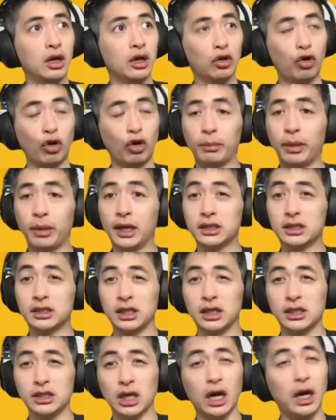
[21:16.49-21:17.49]
Coinbase
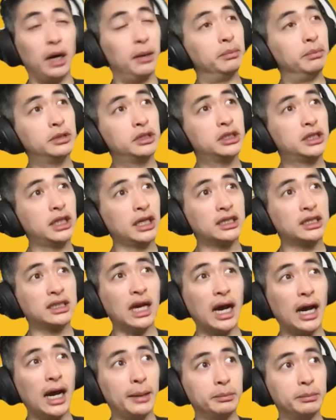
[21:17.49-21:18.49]
is up six
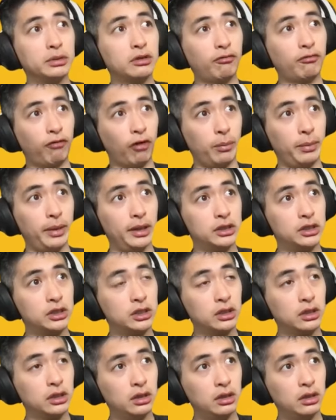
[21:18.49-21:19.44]
times from its